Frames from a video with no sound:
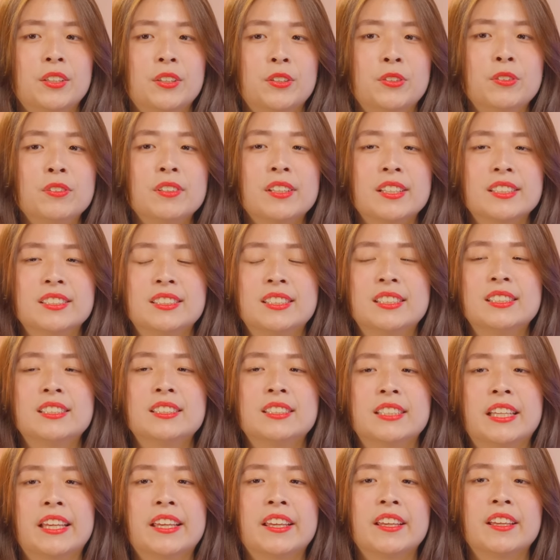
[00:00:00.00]
you know, there's this
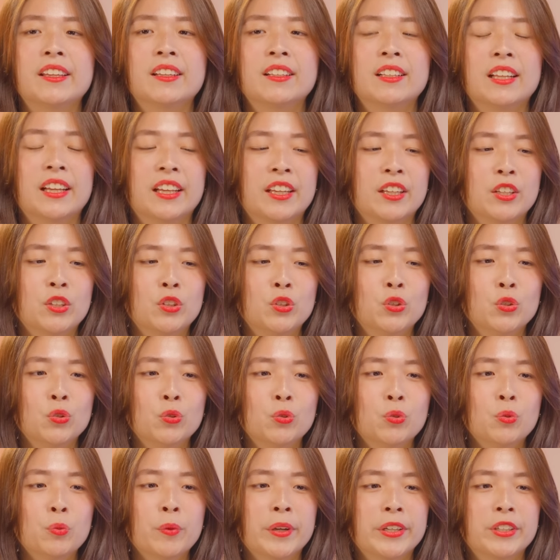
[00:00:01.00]
saying like, know
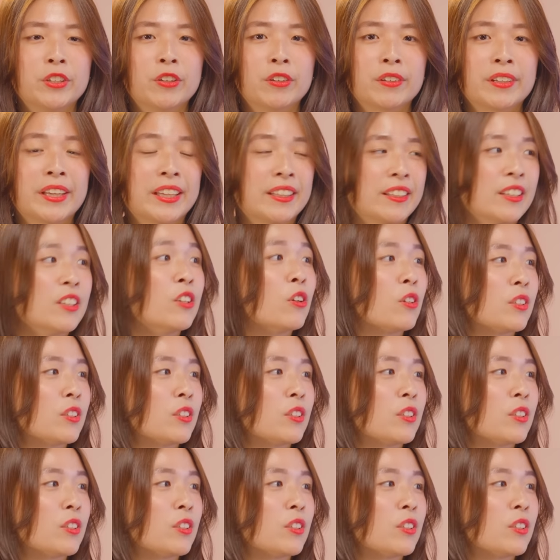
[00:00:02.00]
what you're getting